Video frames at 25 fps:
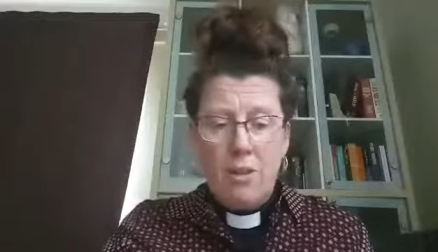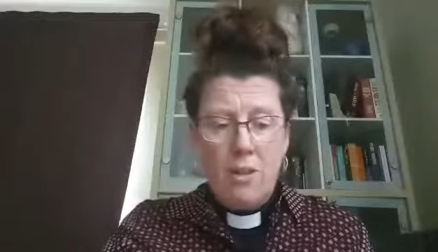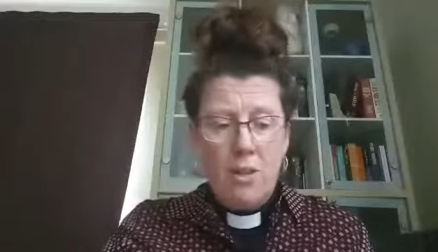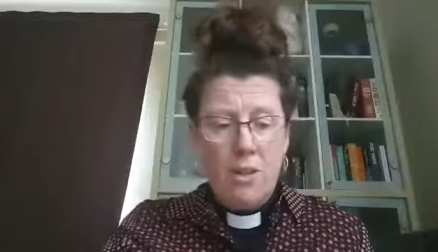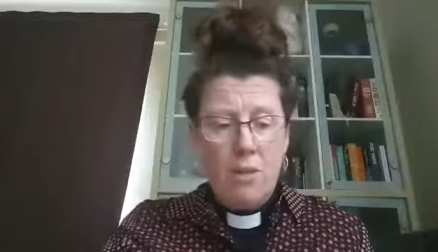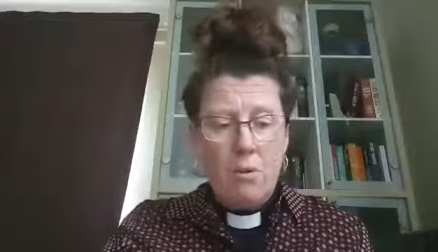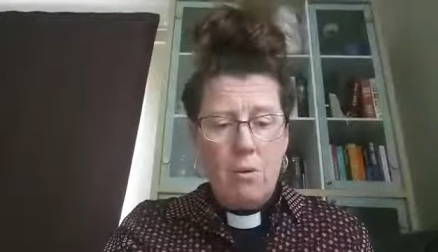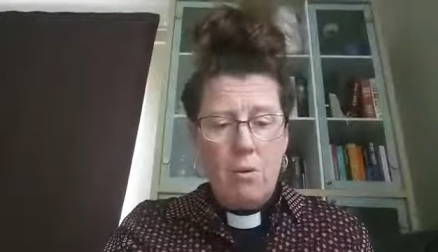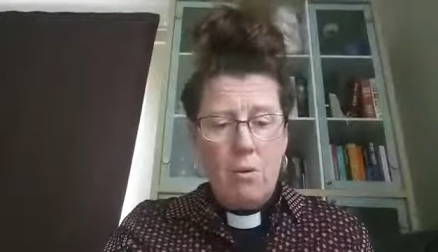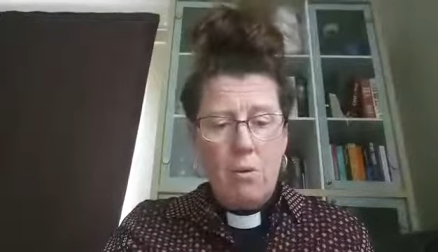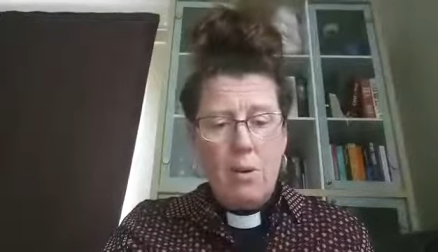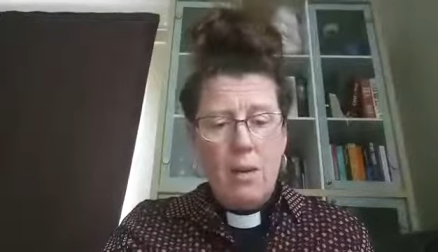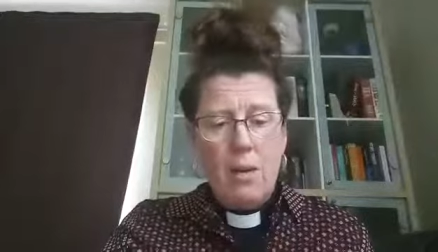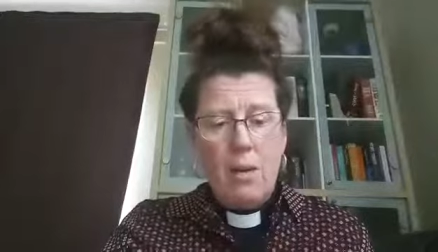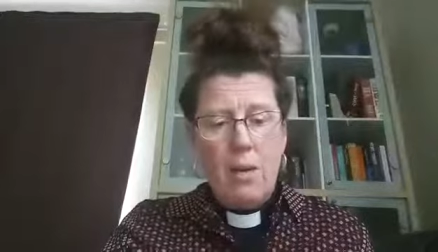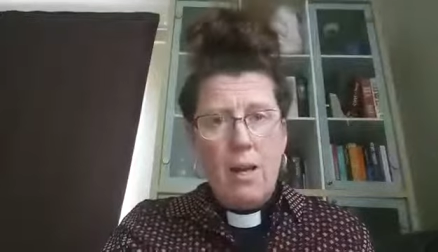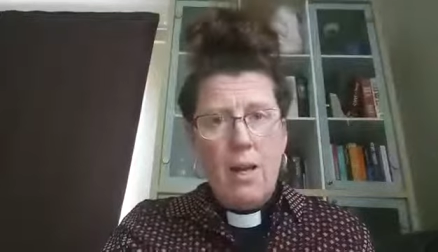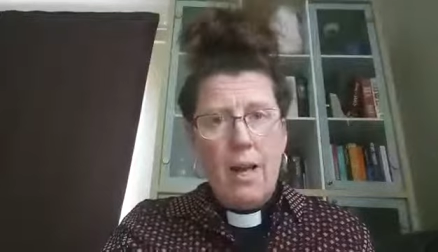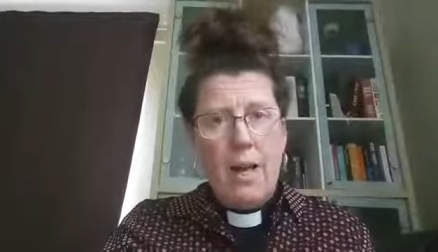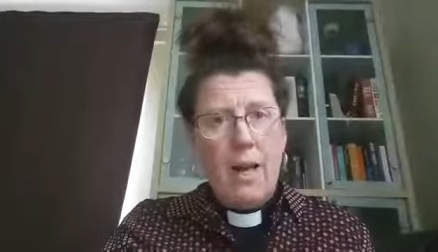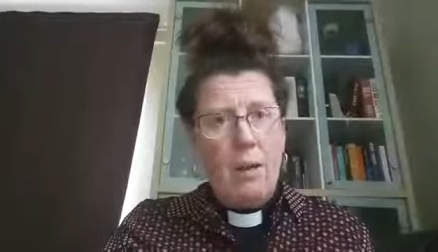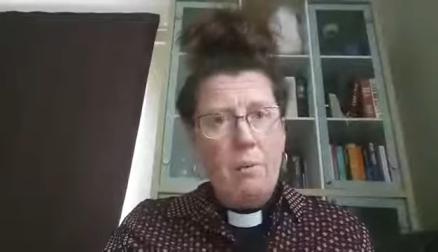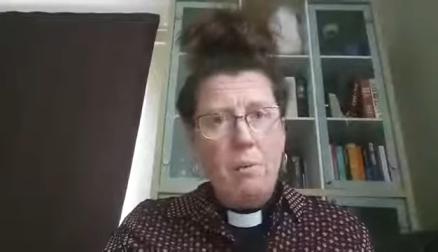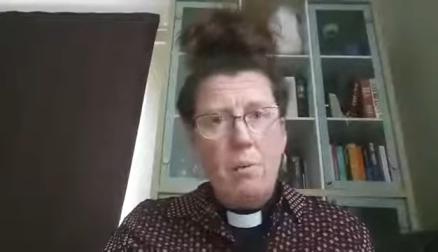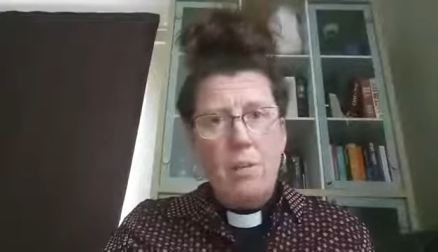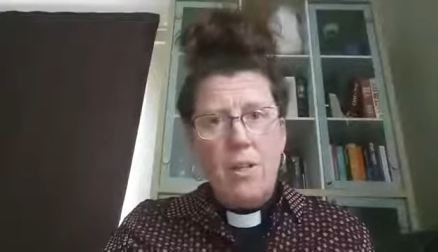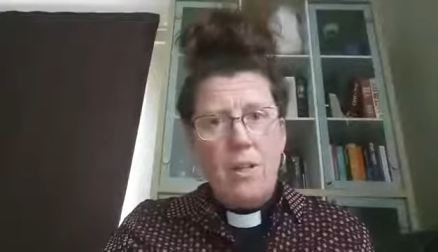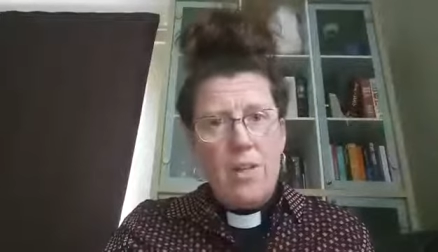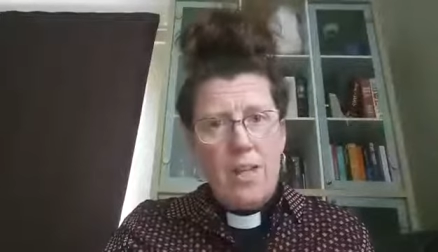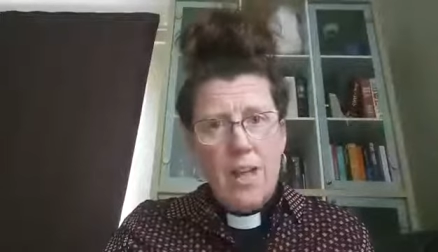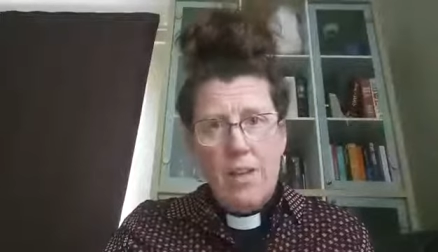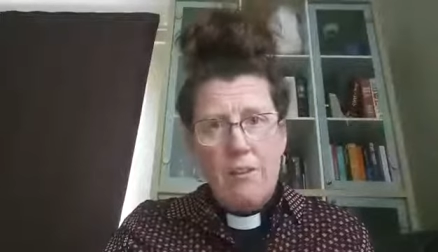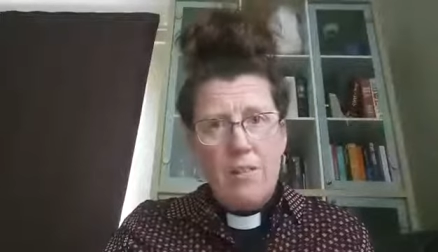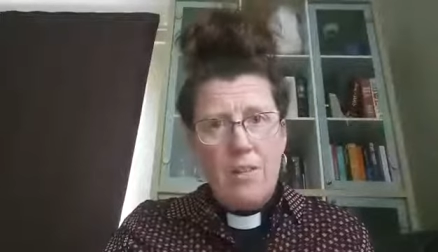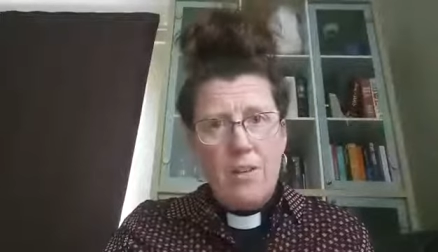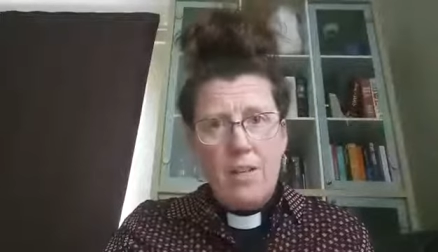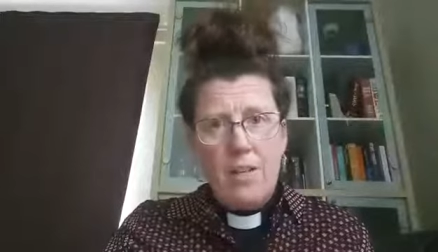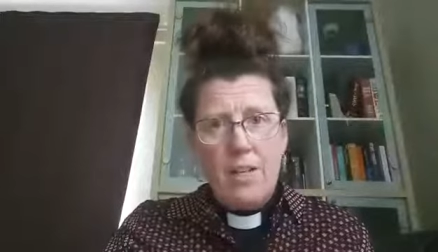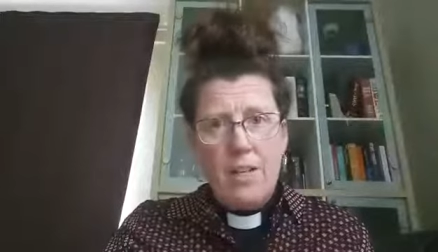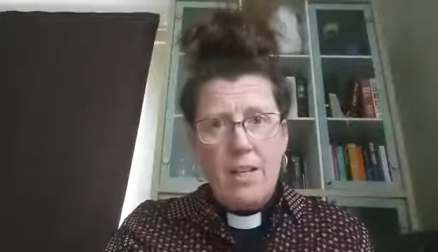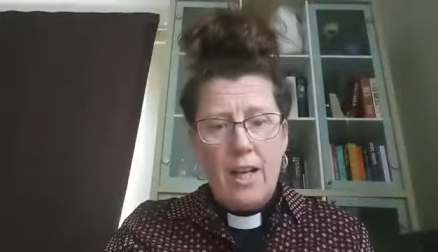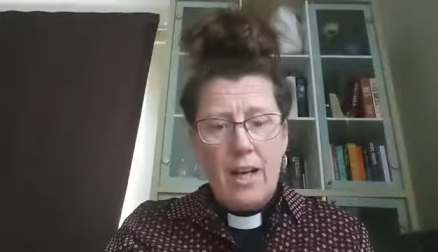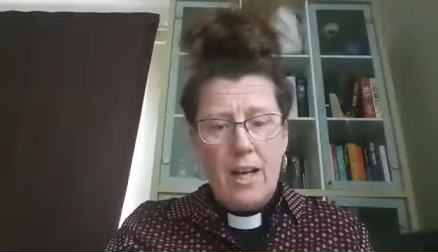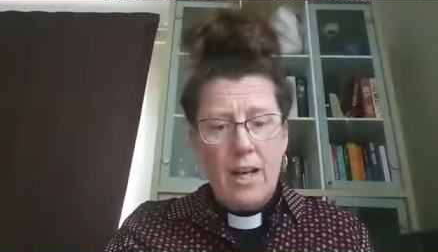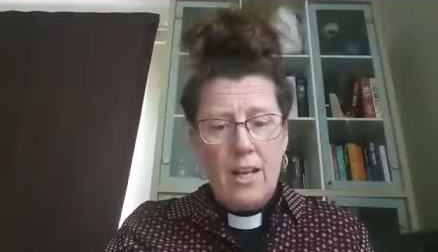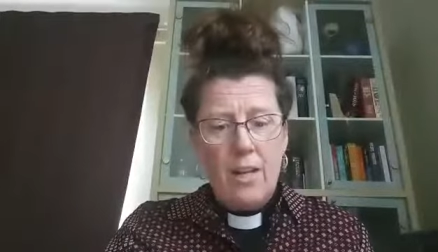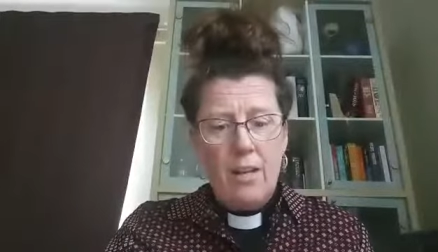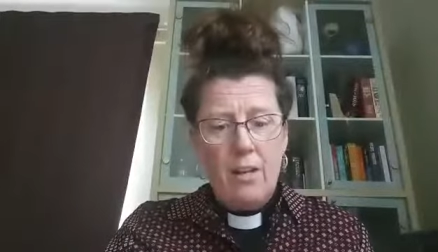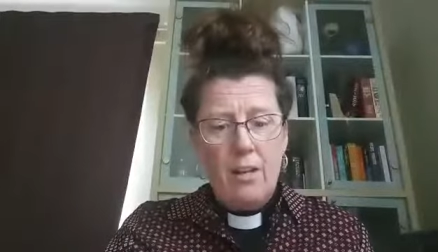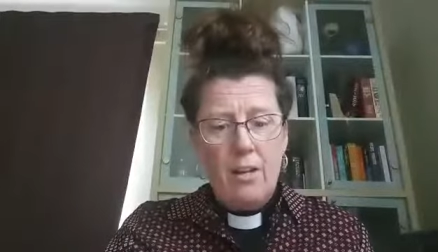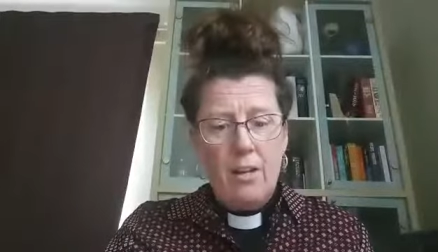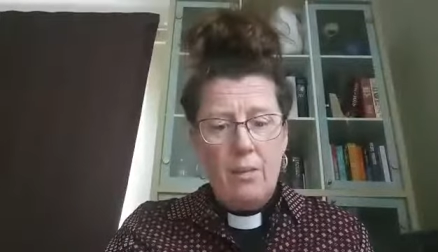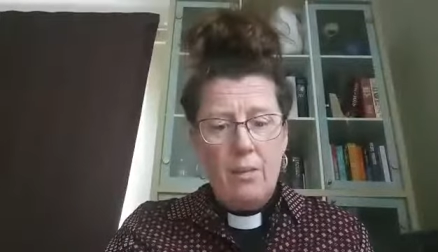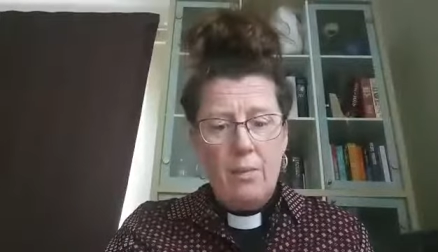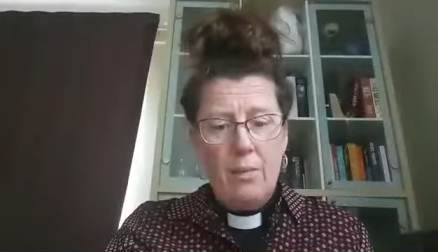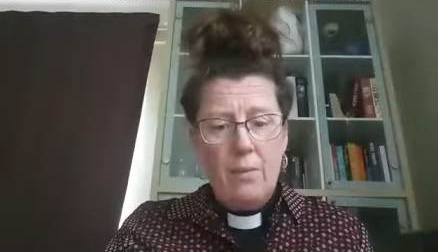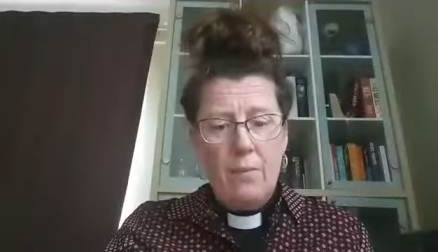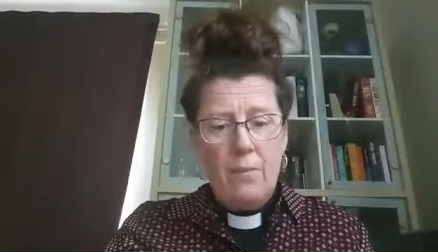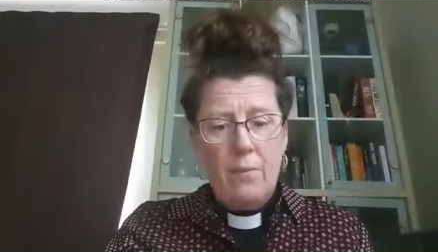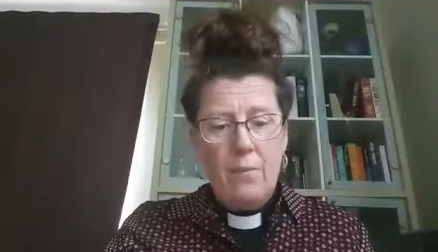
you, I will never deny you.